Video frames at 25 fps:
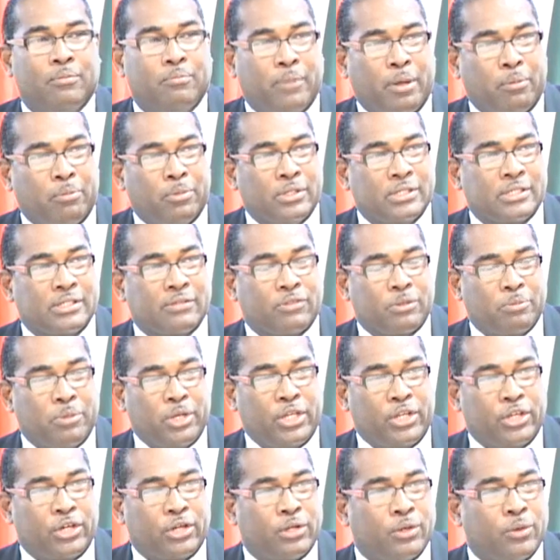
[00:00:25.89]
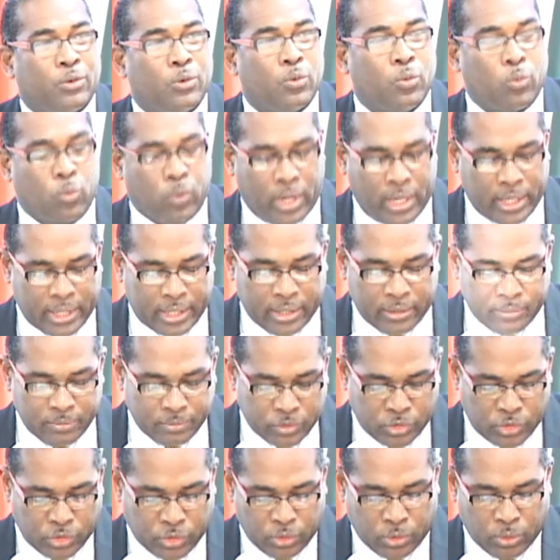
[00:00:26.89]
members of the media,
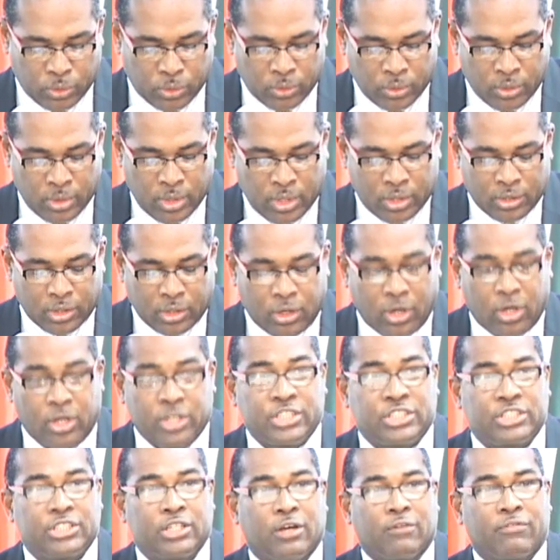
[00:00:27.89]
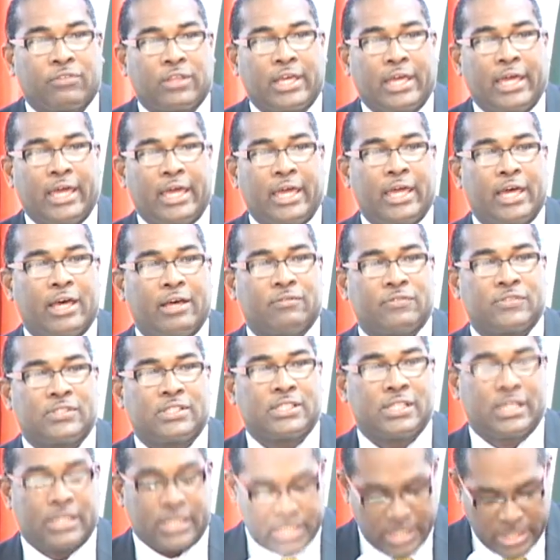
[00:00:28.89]
welcome to the launch of the
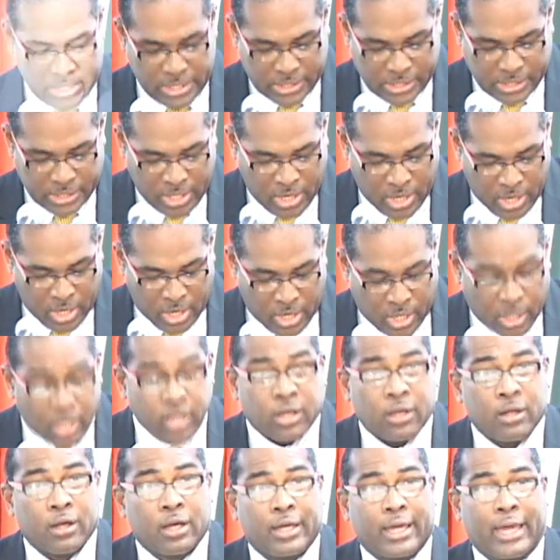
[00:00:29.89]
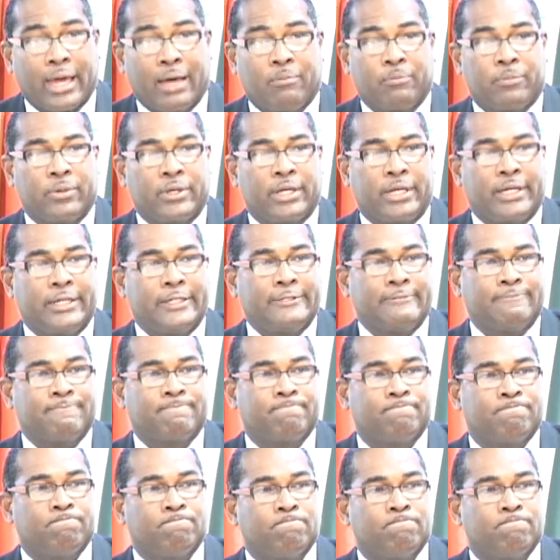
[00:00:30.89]
AFC's campaign.